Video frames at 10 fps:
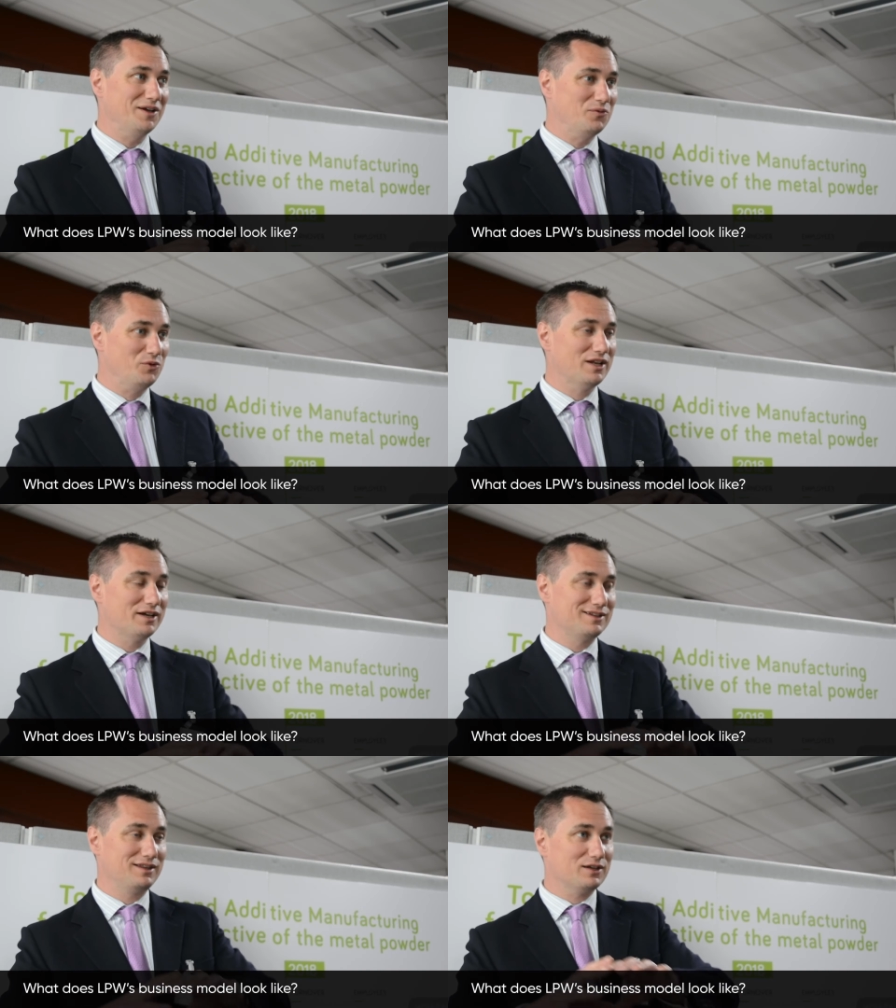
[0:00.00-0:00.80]
we
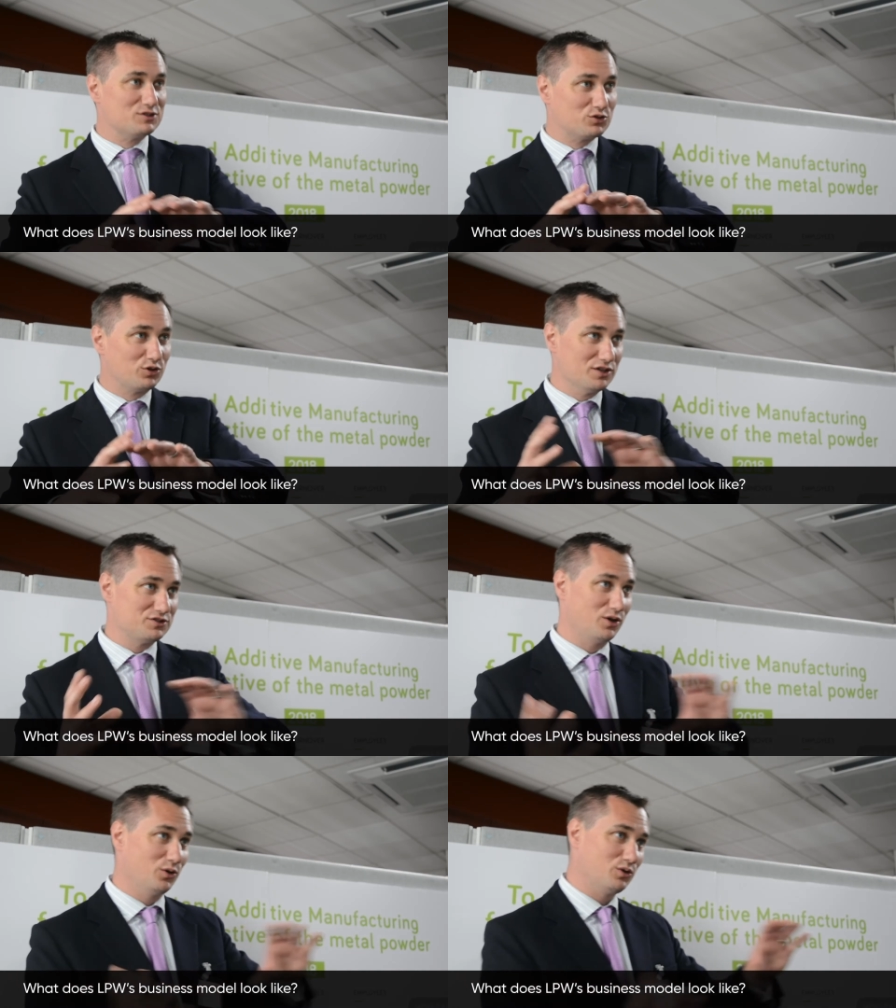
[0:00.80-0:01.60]
like to think it's across
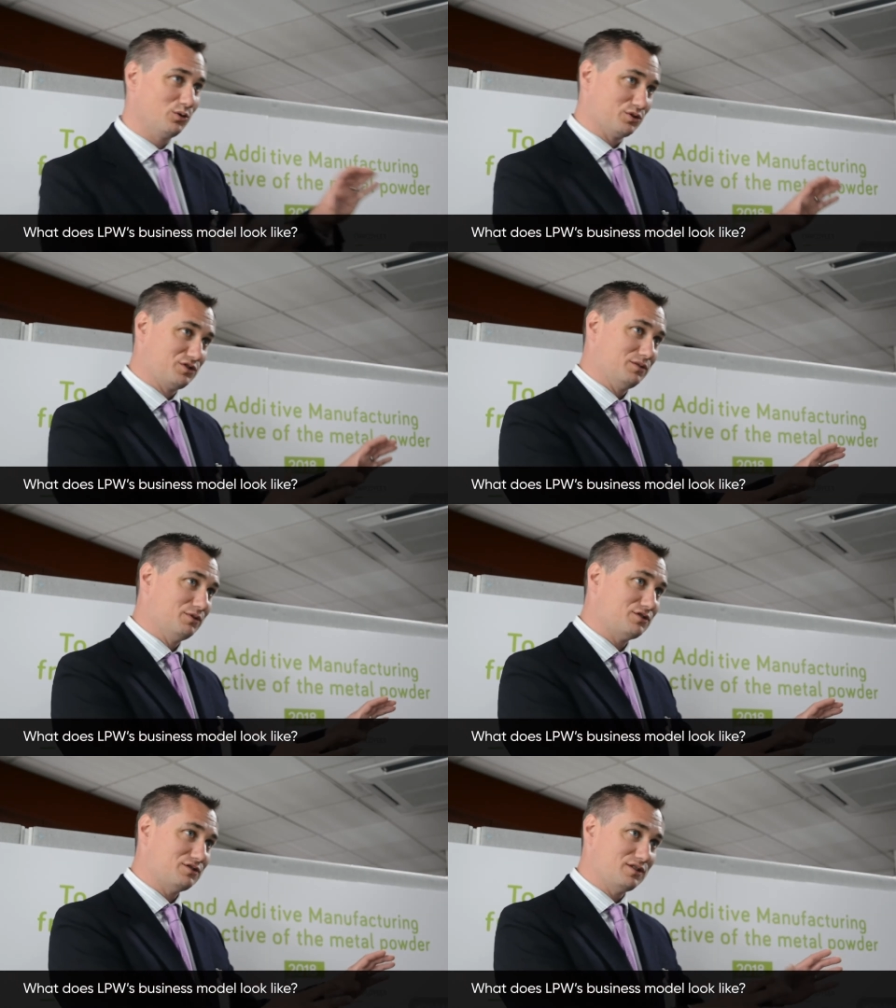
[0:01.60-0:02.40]
the whole course of the
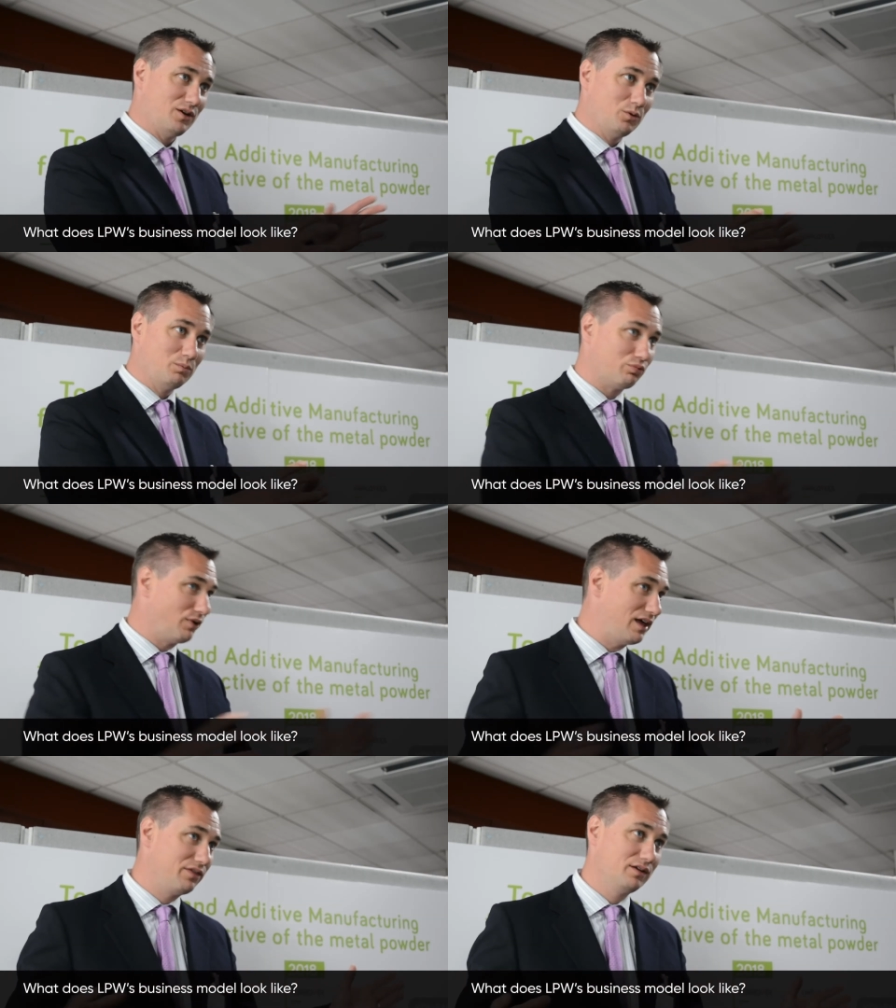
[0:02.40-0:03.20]
business and the whole
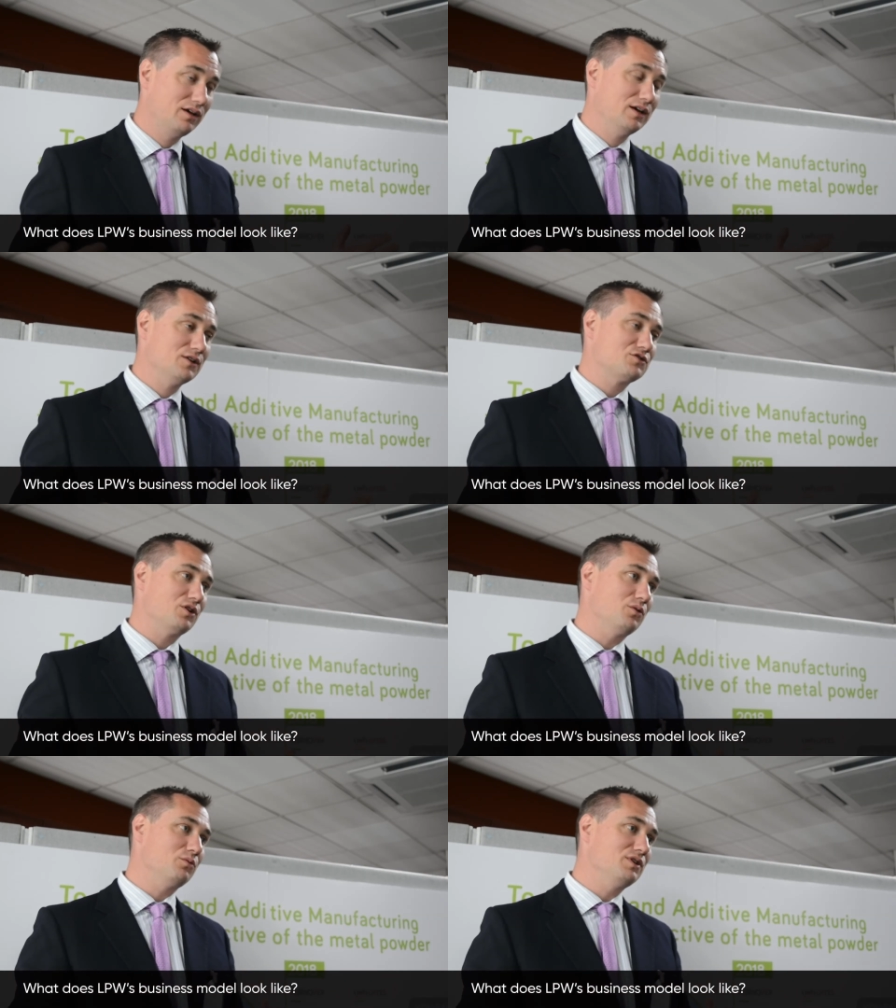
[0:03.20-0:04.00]
breadth
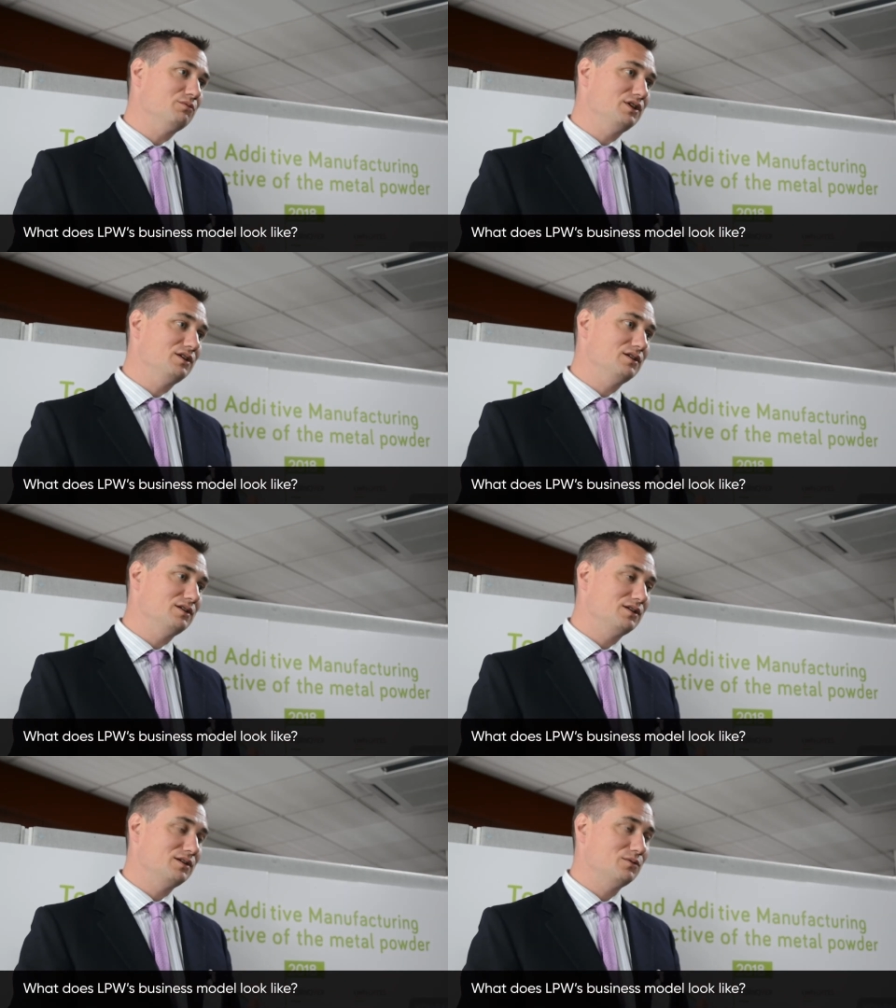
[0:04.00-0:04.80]
so we, we,
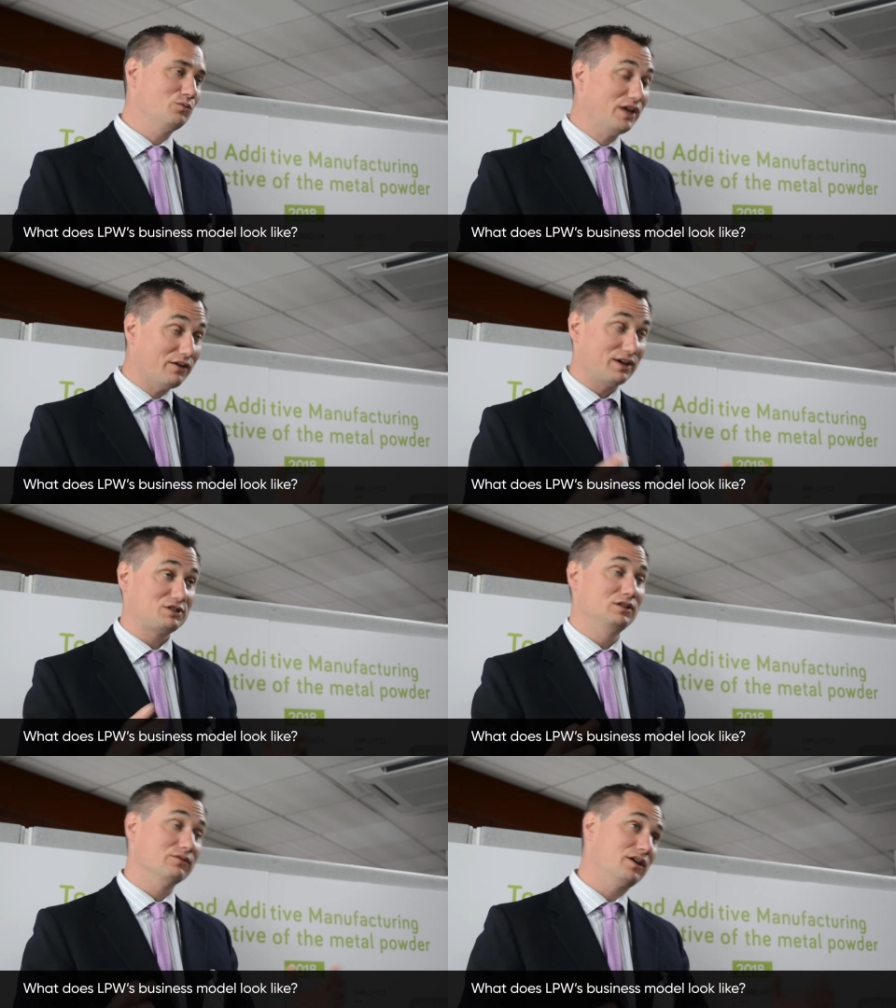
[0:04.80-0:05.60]
we have
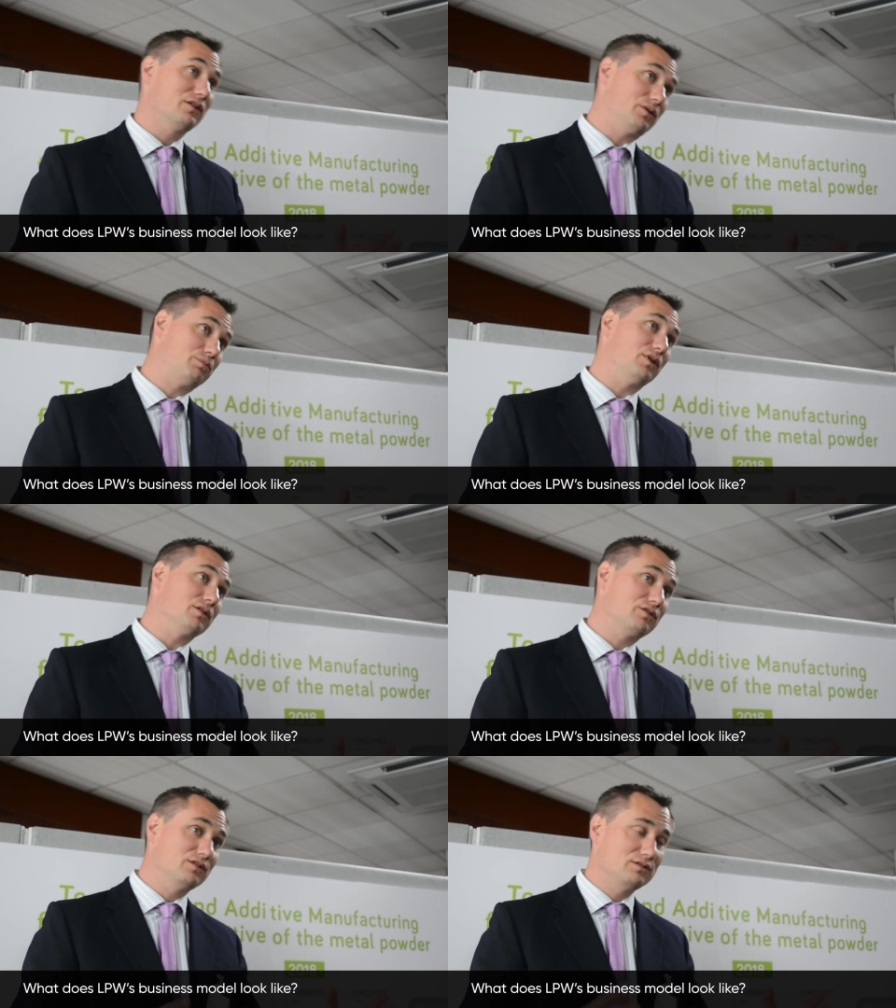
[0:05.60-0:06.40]
actually divided our
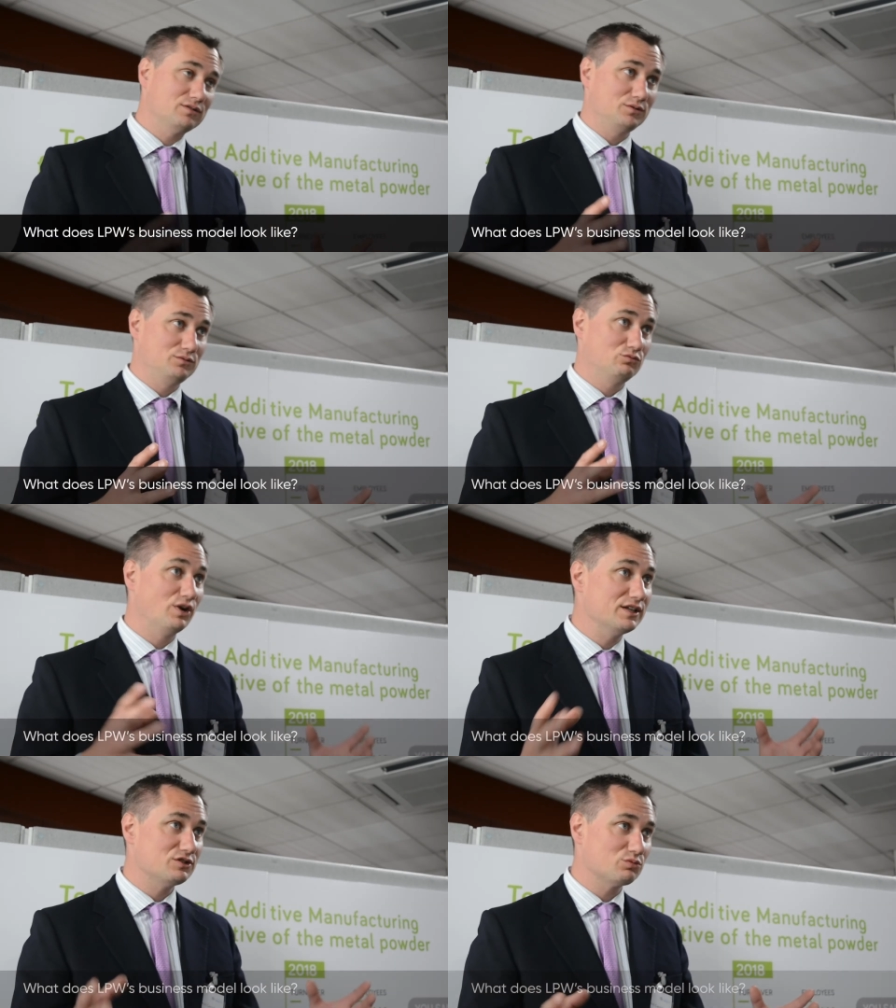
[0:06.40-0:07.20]
products into two
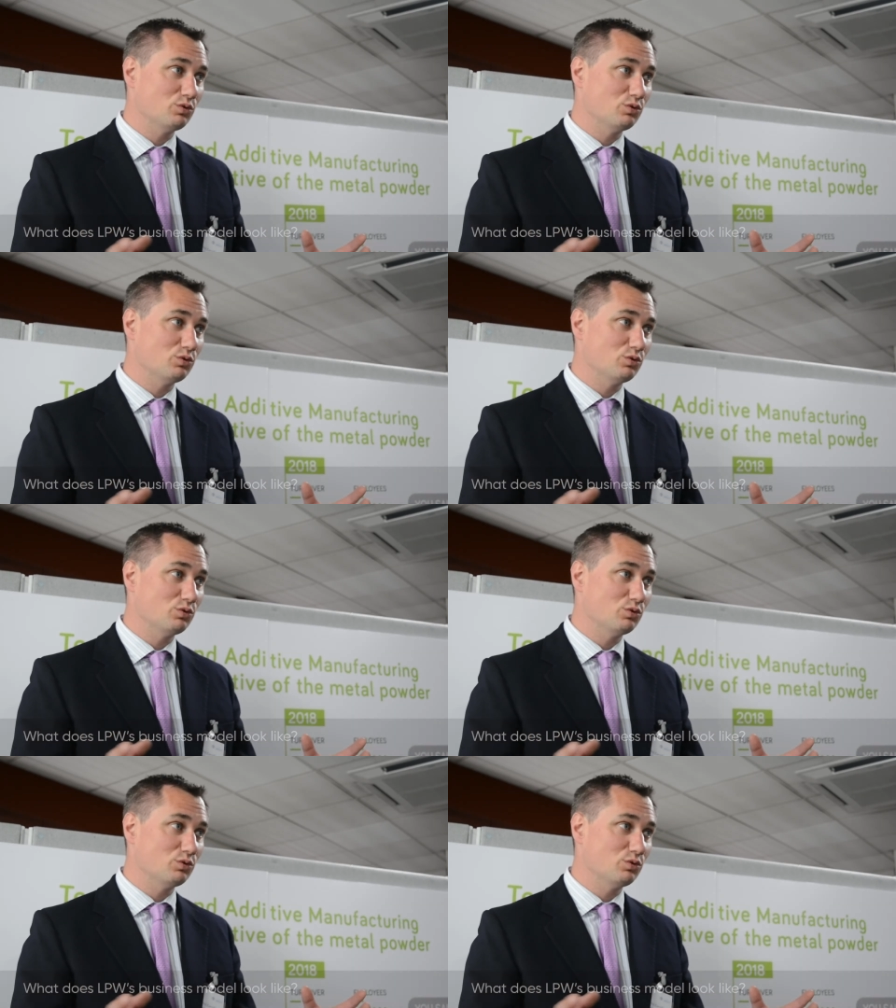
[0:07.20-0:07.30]
ranges.